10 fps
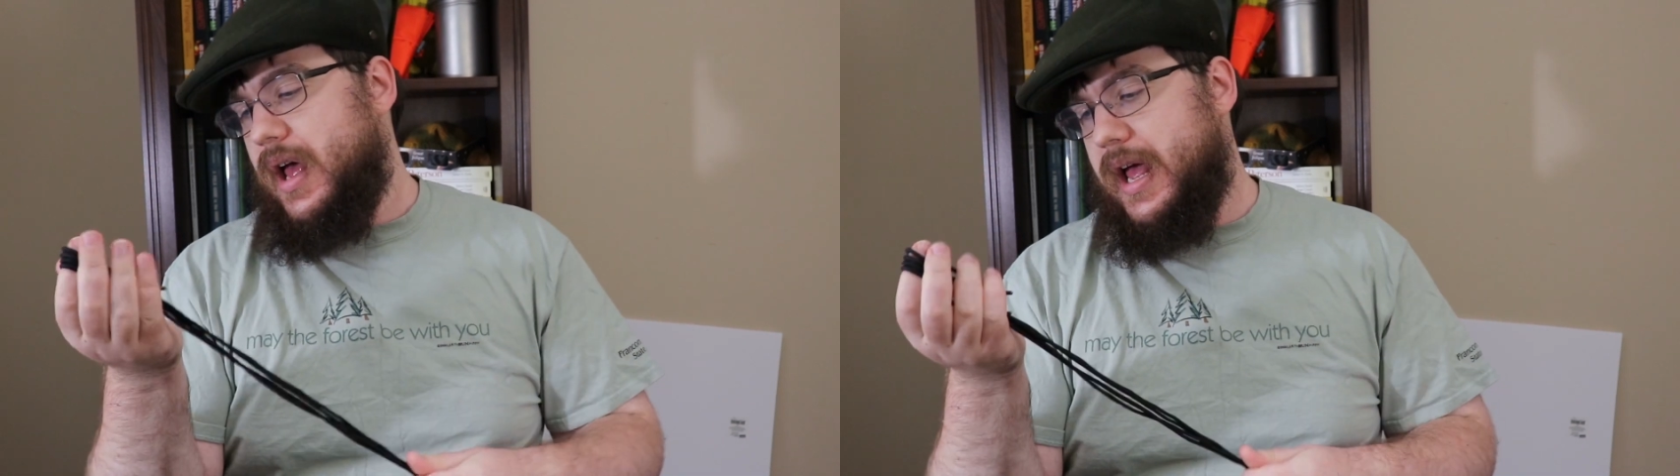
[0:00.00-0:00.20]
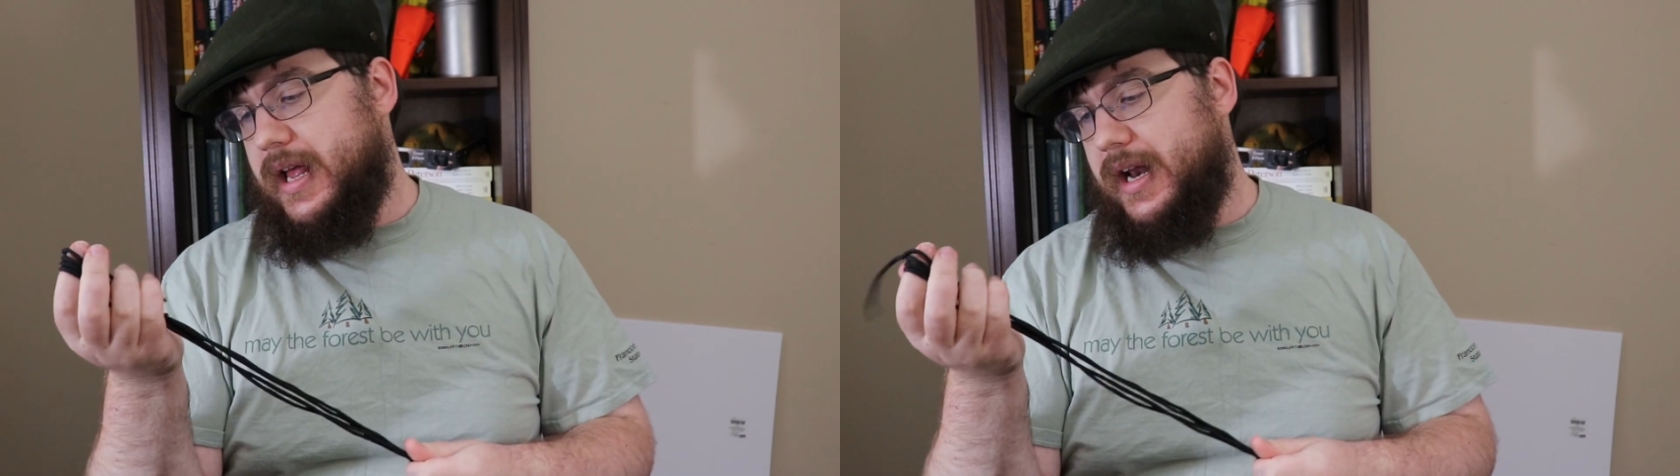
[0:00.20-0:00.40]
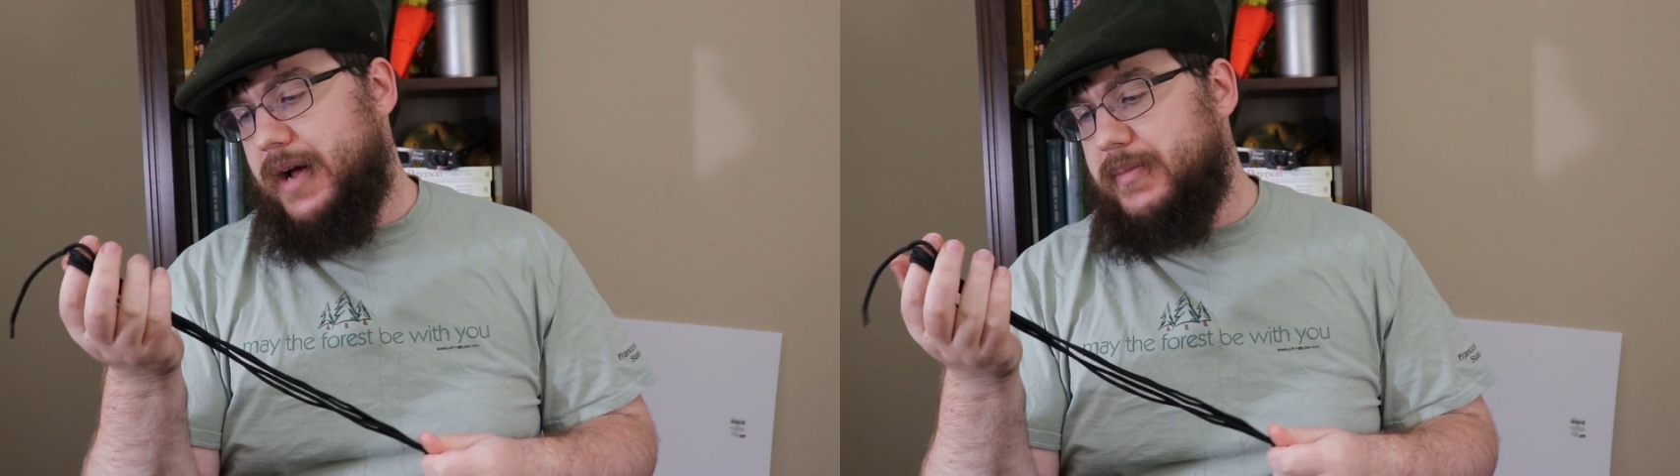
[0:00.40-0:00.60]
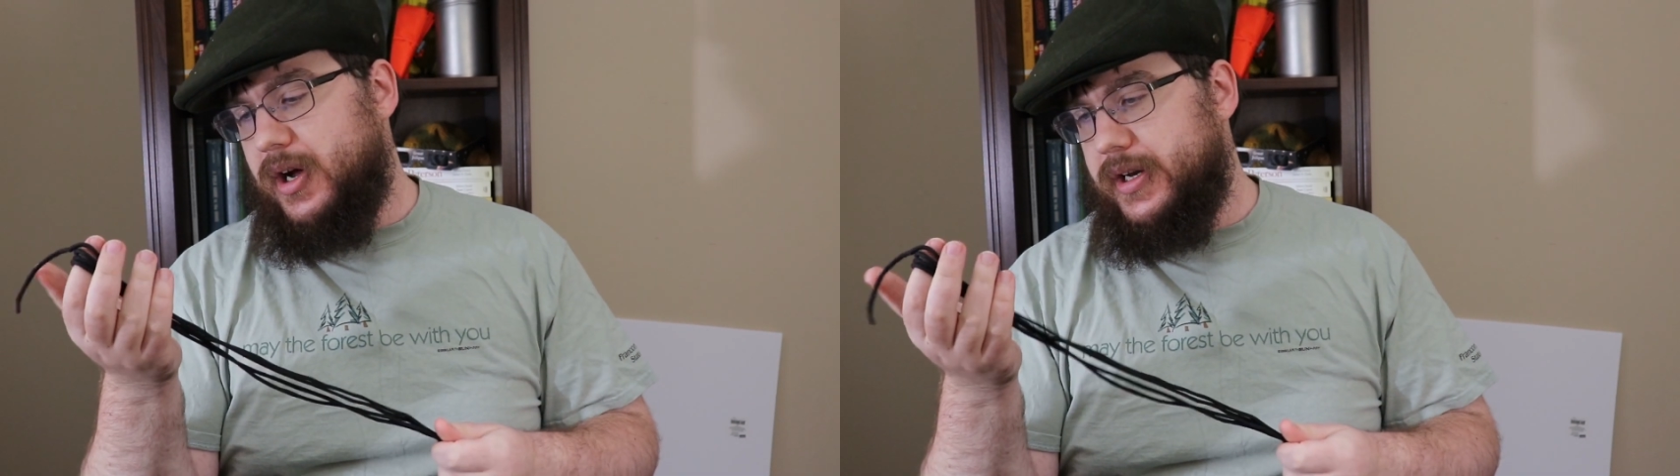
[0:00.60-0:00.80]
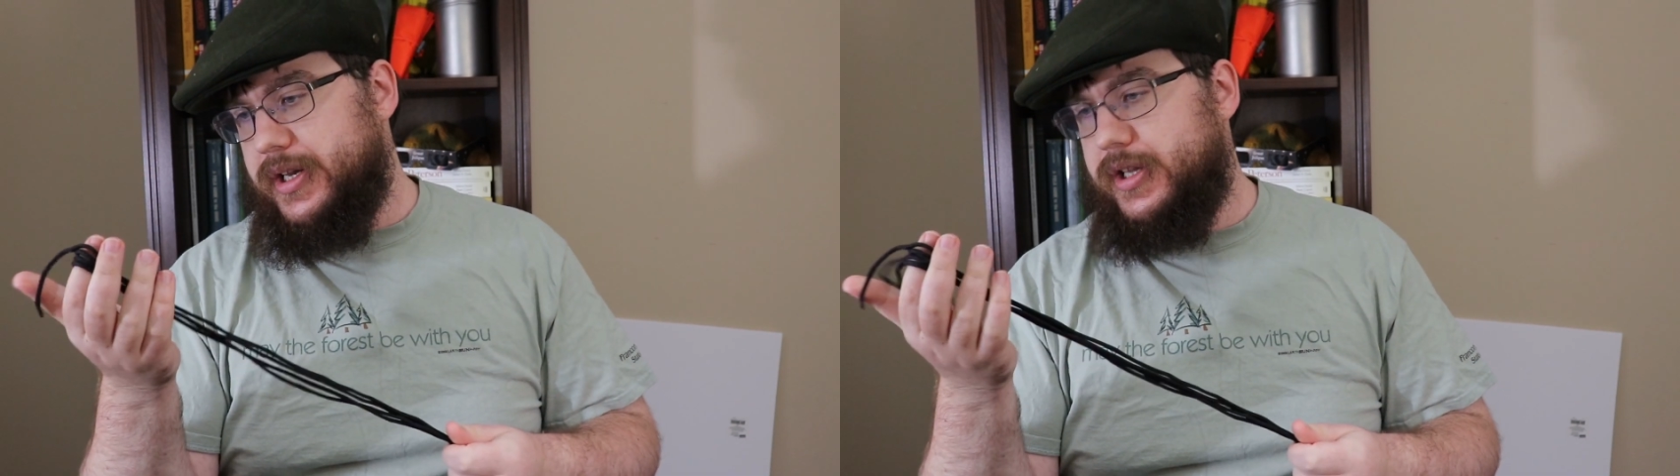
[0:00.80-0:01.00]
And I'm
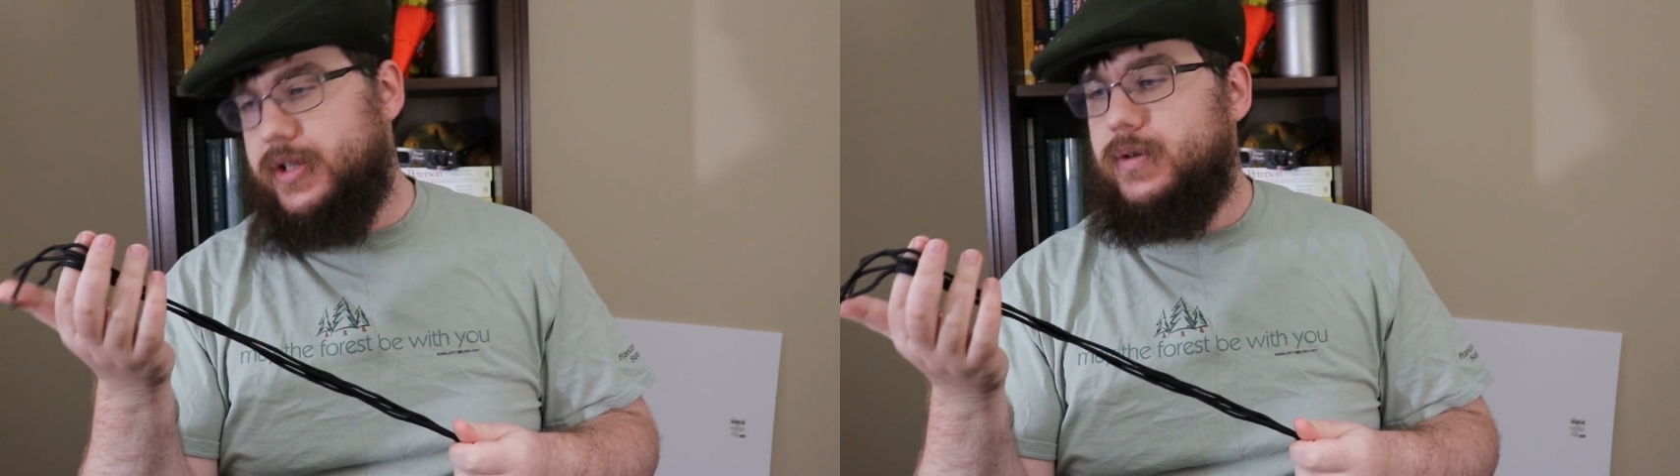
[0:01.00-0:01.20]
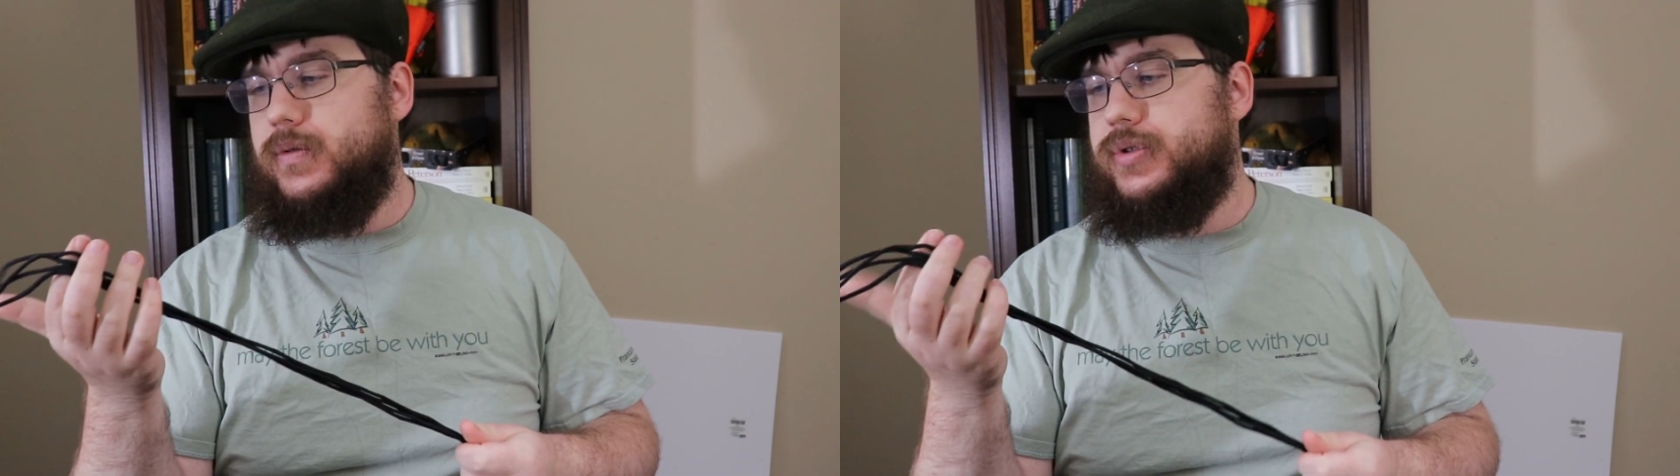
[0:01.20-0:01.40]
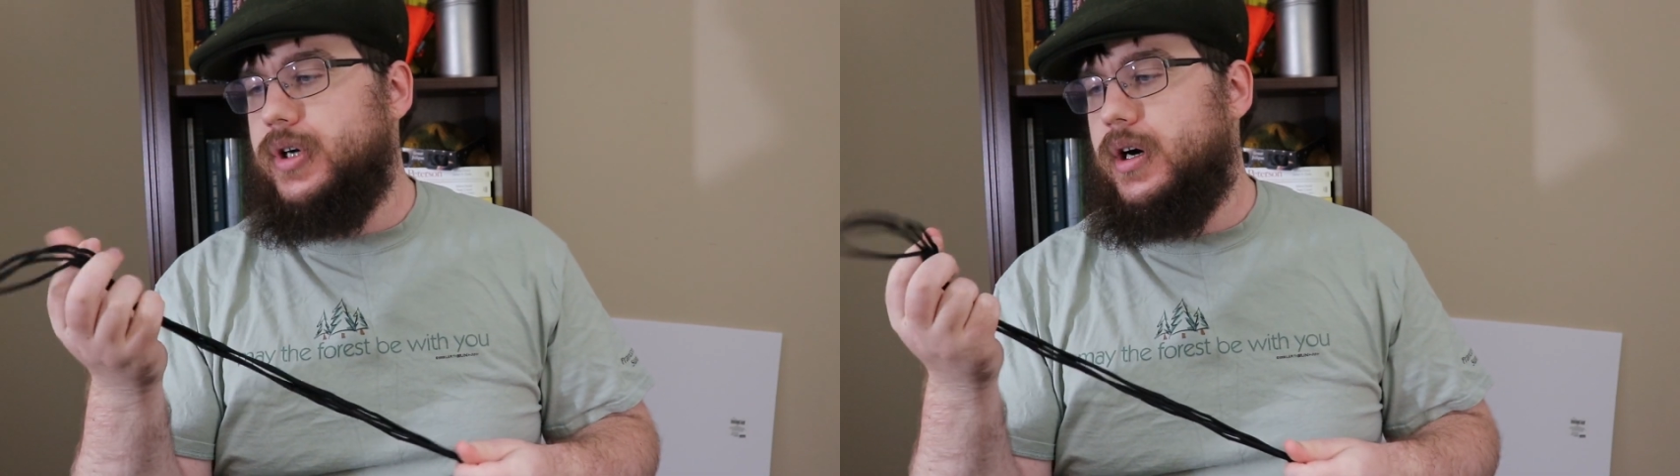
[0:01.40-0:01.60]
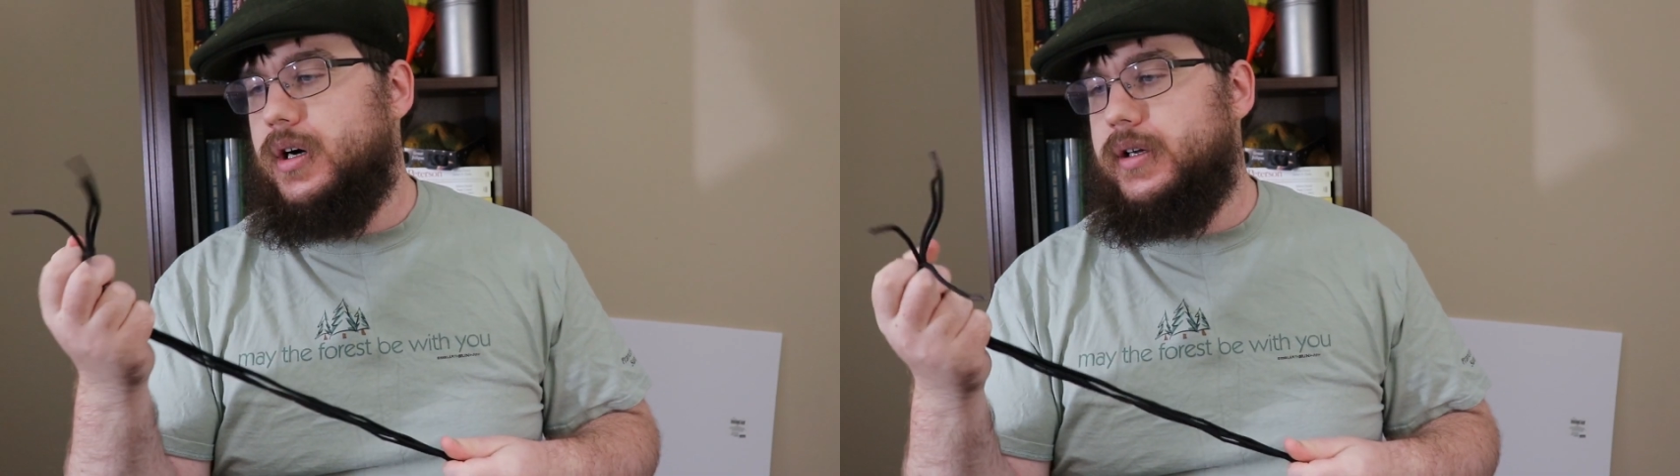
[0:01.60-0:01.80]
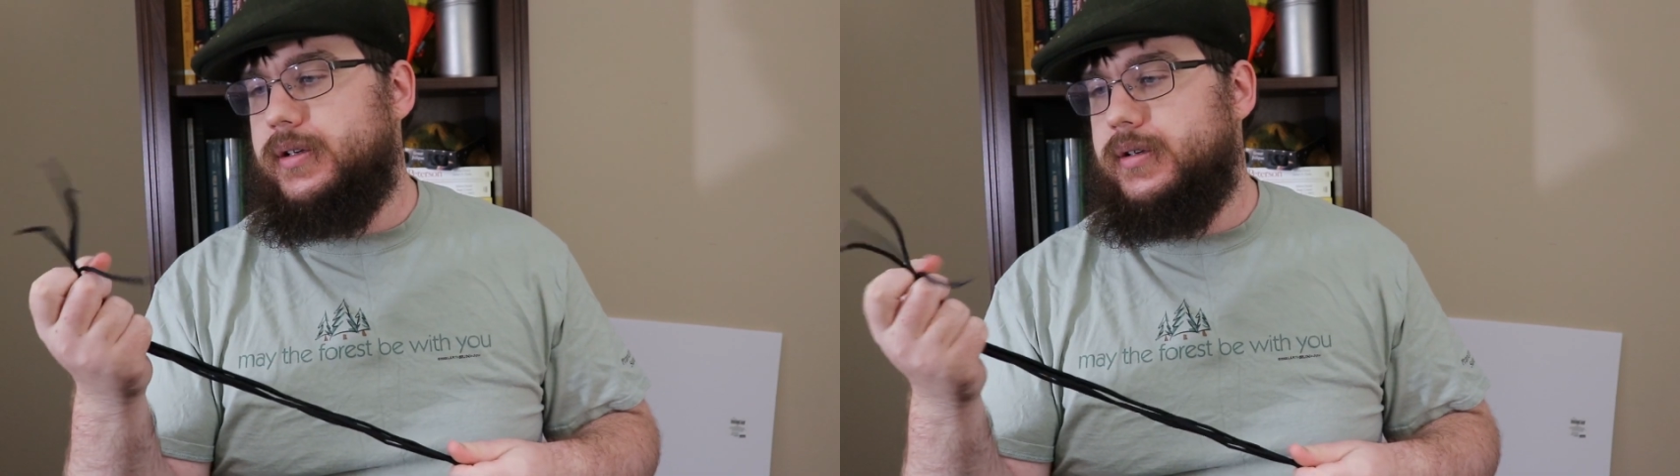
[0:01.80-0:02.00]
not huge
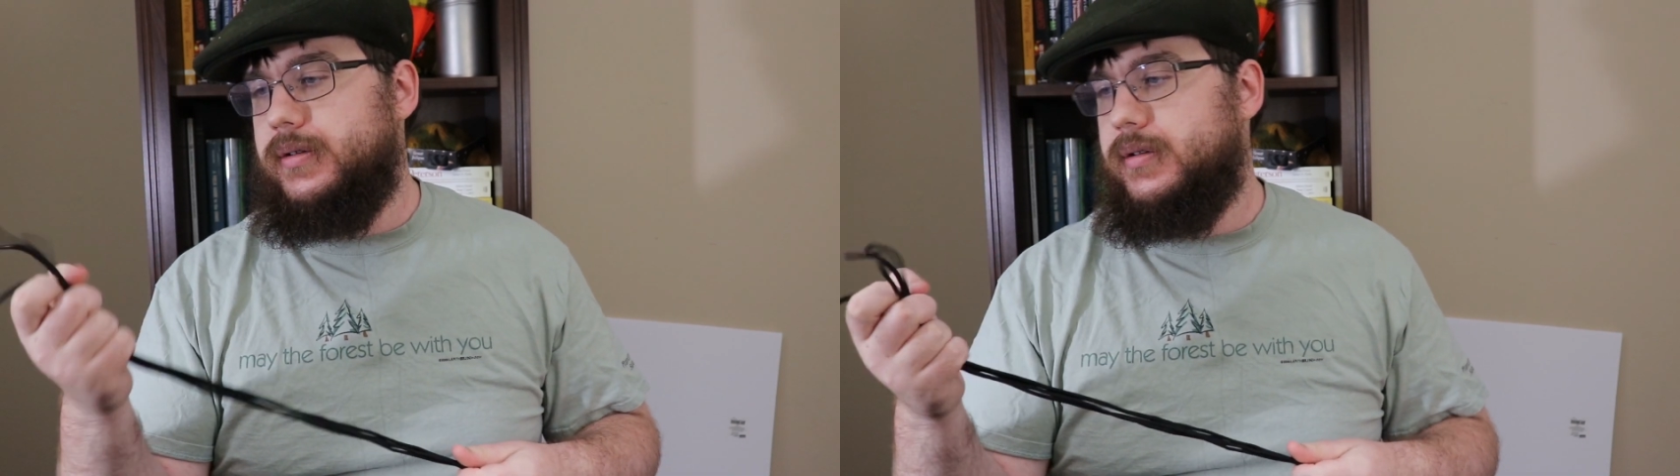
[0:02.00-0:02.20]
on,